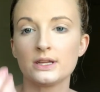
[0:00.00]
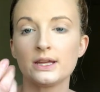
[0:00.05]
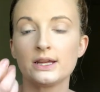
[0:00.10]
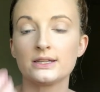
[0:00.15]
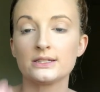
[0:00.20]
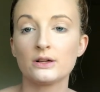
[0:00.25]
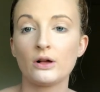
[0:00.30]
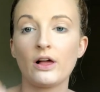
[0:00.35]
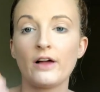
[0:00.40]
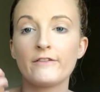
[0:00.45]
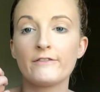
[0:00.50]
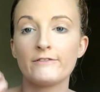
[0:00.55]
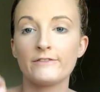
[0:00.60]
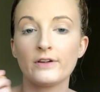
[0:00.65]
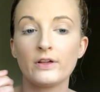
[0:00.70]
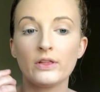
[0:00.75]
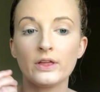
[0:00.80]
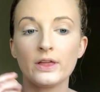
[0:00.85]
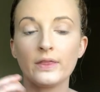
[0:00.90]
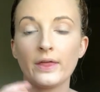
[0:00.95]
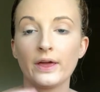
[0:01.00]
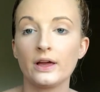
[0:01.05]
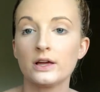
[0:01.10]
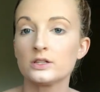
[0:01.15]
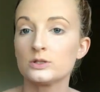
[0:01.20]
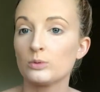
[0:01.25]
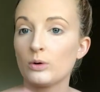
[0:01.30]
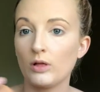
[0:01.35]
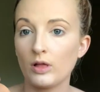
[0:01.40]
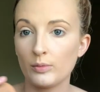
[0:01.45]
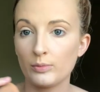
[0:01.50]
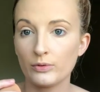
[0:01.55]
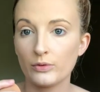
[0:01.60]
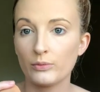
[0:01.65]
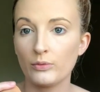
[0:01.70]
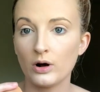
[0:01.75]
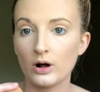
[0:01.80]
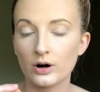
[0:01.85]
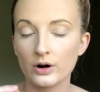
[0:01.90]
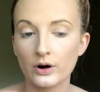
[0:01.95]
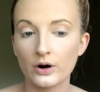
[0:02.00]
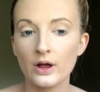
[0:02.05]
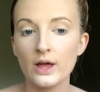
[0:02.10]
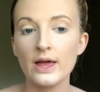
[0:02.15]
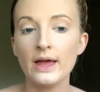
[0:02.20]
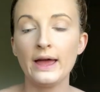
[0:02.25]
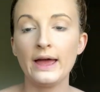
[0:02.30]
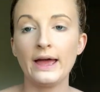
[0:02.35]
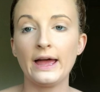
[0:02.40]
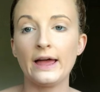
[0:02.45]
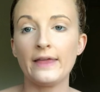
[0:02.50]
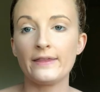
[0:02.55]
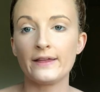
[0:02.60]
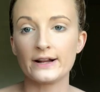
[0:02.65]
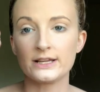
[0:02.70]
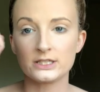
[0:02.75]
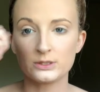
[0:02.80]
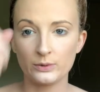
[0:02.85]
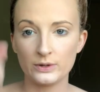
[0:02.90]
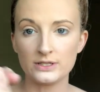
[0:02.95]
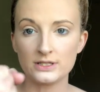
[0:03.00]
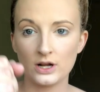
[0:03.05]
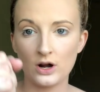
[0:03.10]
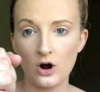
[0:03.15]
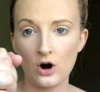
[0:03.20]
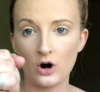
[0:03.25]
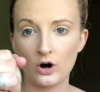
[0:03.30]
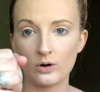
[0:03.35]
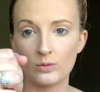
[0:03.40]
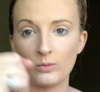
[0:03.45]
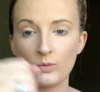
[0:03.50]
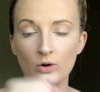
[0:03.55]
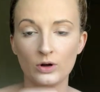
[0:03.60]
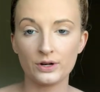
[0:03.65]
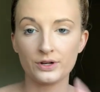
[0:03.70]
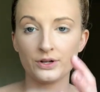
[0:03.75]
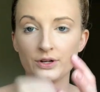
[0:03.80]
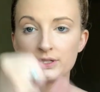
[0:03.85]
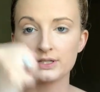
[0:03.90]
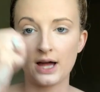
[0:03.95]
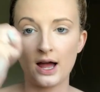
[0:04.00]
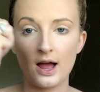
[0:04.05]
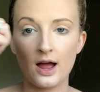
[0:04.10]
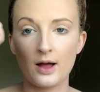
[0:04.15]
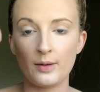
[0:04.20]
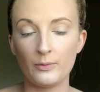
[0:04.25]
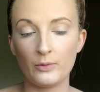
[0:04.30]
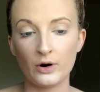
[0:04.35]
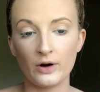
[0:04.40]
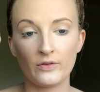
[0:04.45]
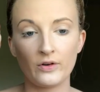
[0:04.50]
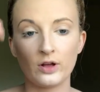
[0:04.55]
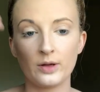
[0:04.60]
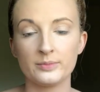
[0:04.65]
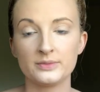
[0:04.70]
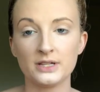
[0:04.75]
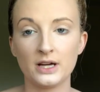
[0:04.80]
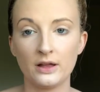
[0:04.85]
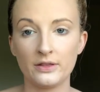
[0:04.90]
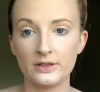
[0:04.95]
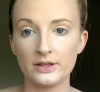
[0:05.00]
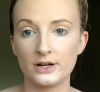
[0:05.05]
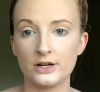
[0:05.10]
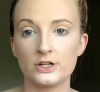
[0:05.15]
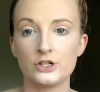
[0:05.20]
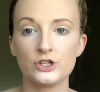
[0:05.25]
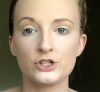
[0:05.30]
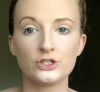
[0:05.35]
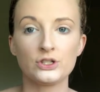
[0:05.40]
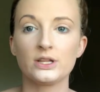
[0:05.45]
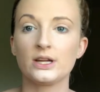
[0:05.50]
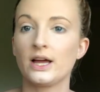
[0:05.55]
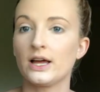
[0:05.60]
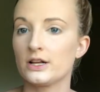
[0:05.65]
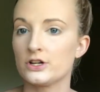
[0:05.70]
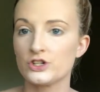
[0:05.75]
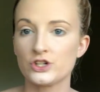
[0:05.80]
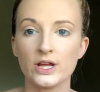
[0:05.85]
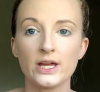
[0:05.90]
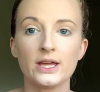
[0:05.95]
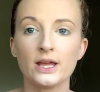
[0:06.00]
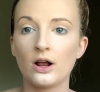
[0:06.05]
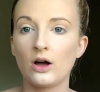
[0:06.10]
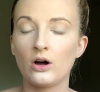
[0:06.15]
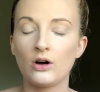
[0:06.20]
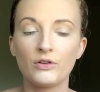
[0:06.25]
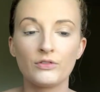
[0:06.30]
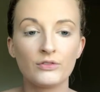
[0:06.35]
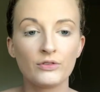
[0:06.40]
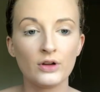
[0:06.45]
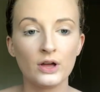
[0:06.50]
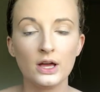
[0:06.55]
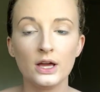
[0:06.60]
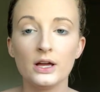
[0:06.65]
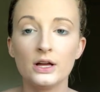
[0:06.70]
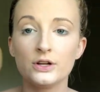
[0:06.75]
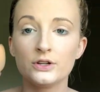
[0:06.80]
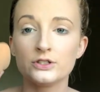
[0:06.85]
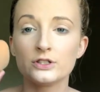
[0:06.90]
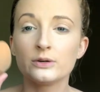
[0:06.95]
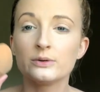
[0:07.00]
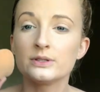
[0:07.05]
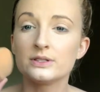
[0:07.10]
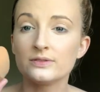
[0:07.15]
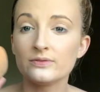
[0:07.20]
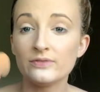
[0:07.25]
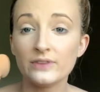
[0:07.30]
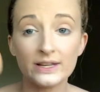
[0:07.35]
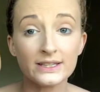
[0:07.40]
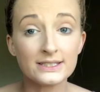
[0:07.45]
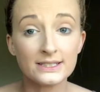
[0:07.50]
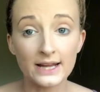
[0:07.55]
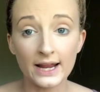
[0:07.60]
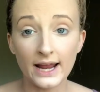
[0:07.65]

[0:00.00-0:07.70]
until I feel it like swell up with water. And then I squeeze it hard one good time, whatever comes out, and then I just like kind of shake it off. So it's